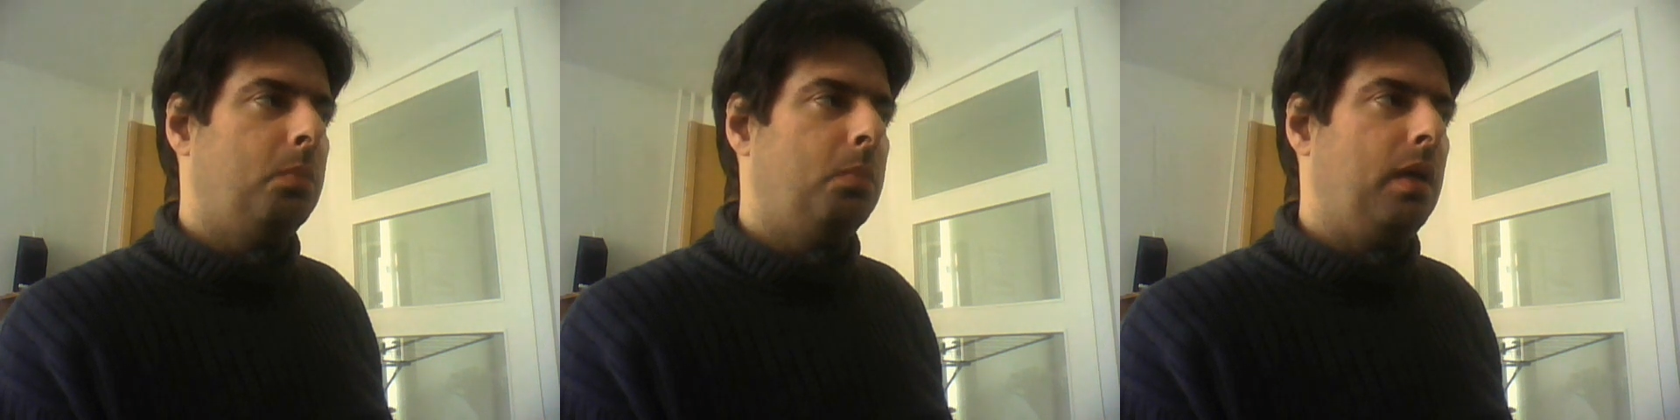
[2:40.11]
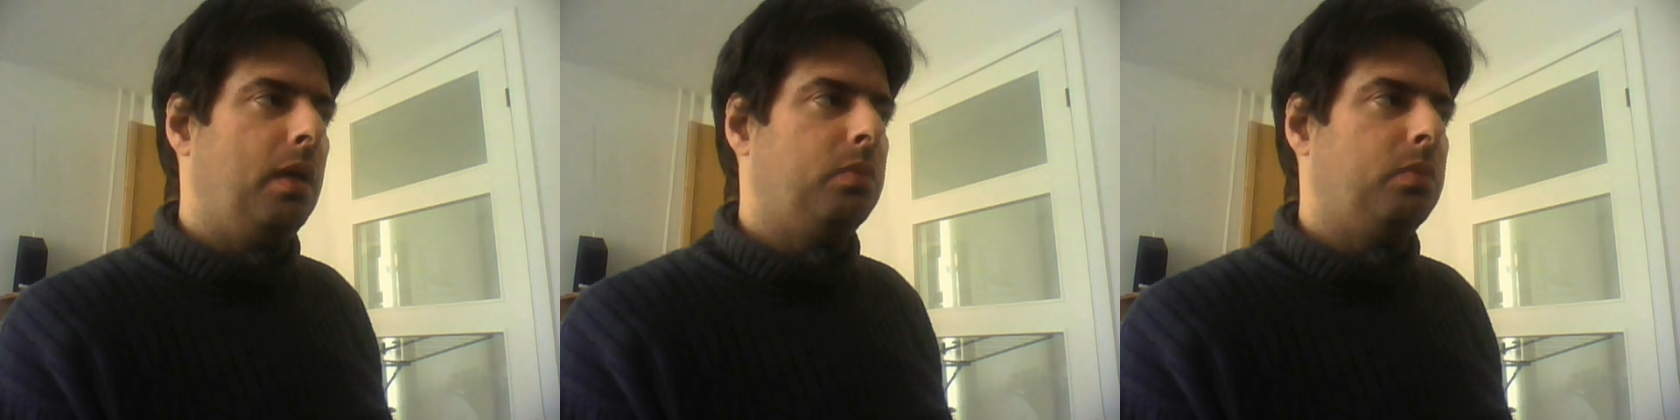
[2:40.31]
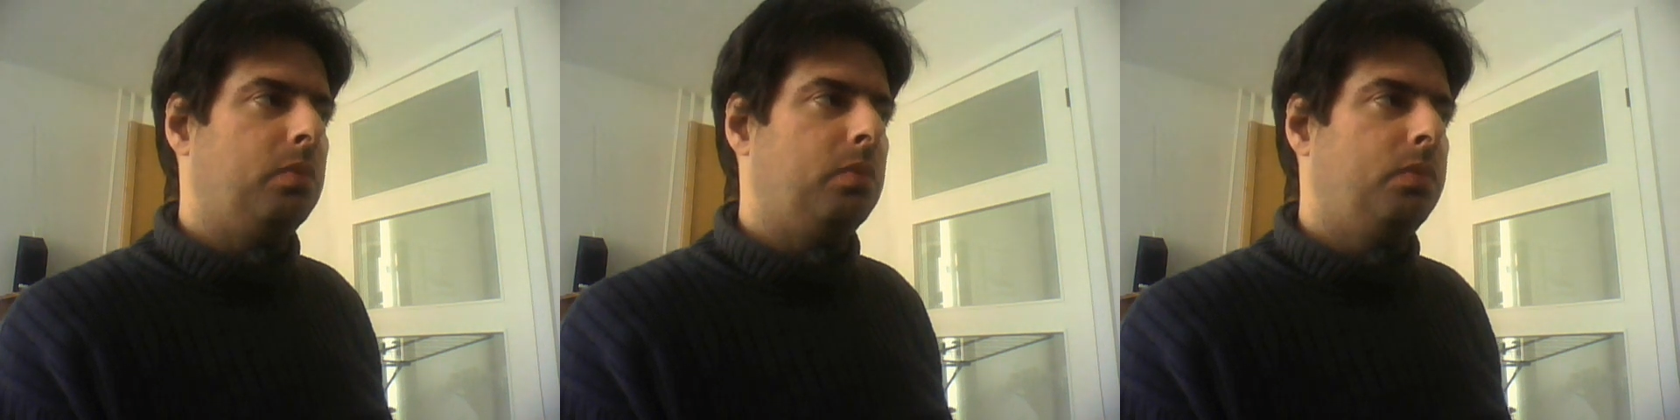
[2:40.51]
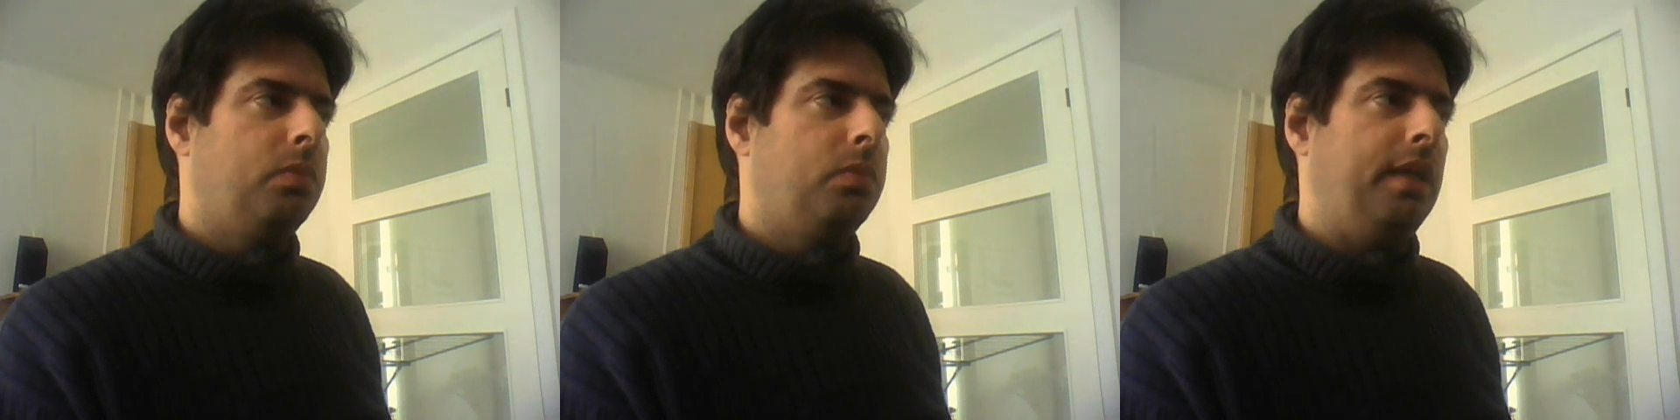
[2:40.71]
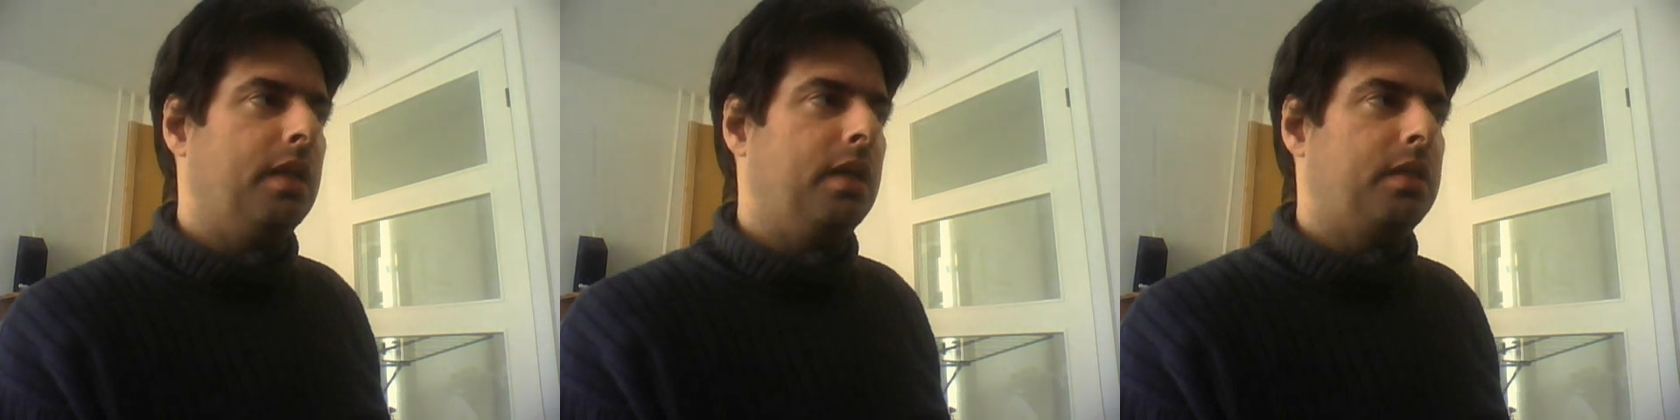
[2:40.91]
Beth
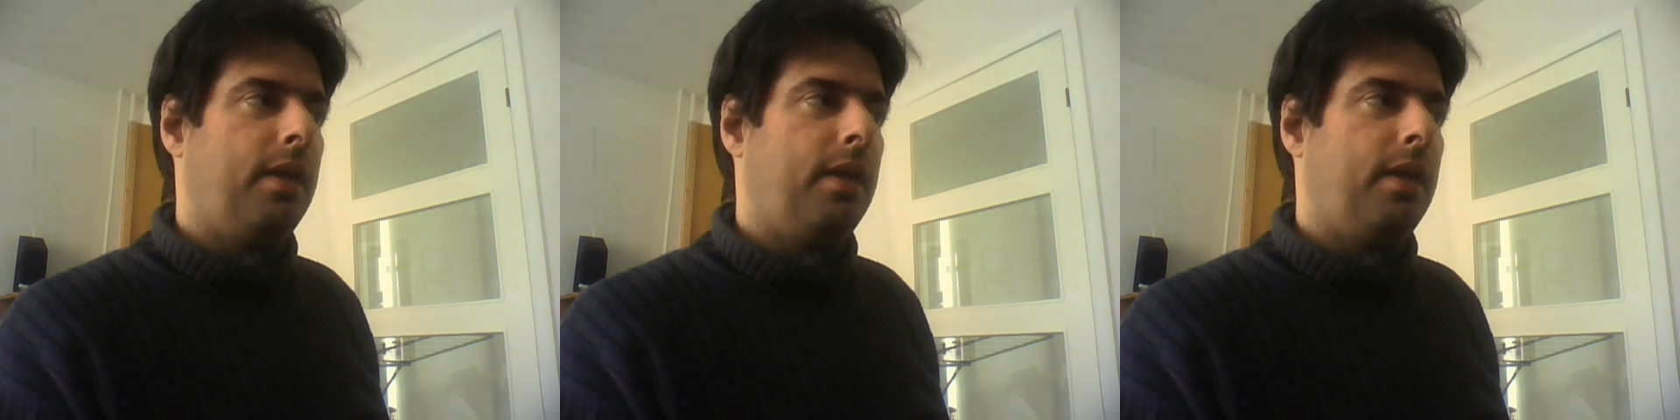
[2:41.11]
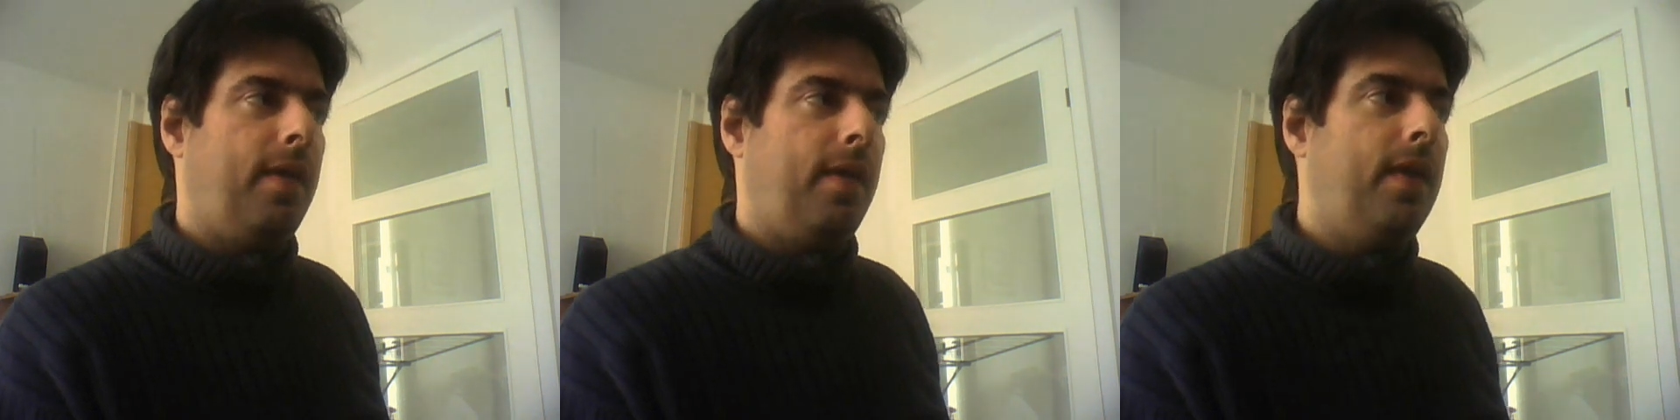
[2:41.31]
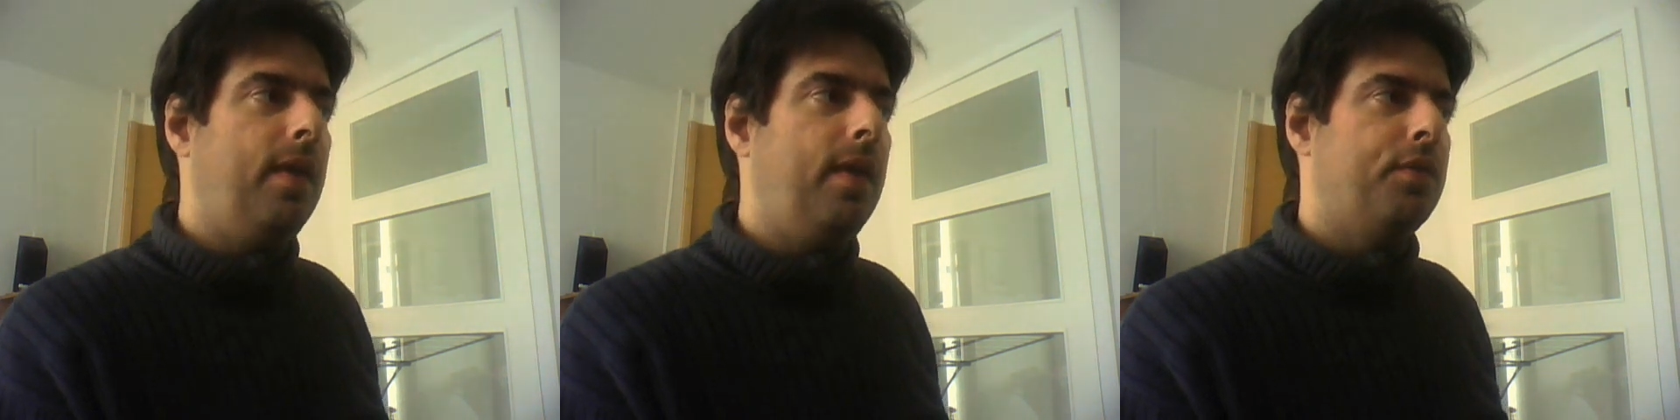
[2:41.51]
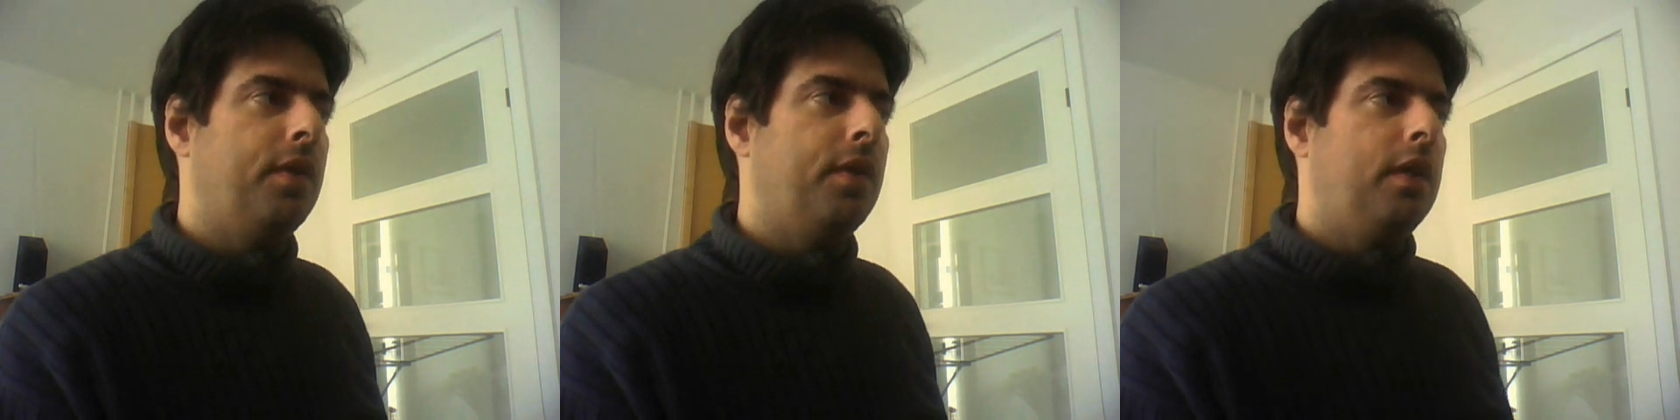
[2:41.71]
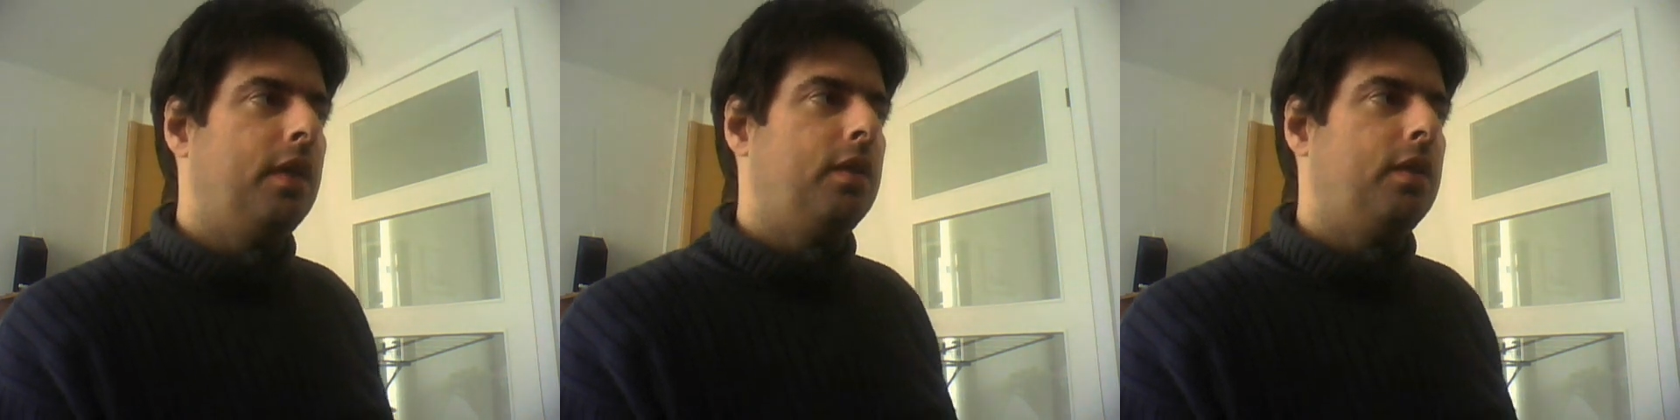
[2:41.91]
Phoenix and Eve.